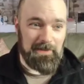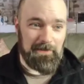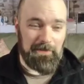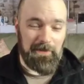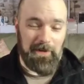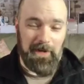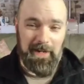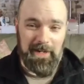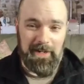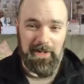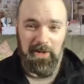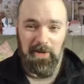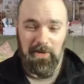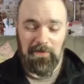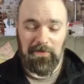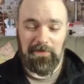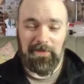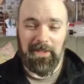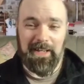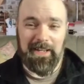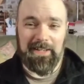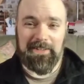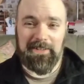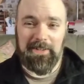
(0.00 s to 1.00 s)
for a
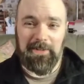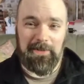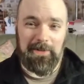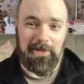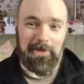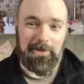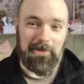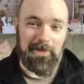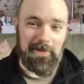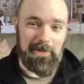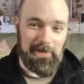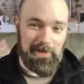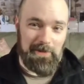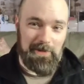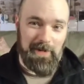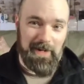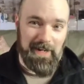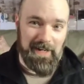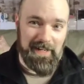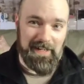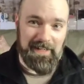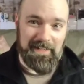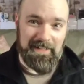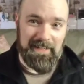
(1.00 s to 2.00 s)
no-fly zone over
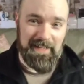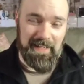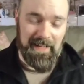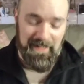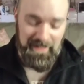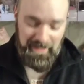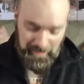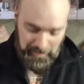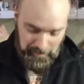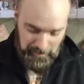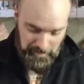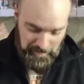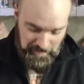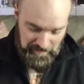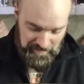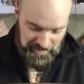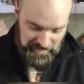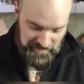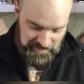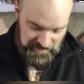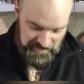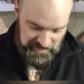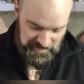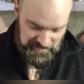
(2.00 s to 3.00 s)
Ukraine, and it
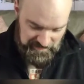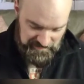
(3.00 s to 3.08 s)
was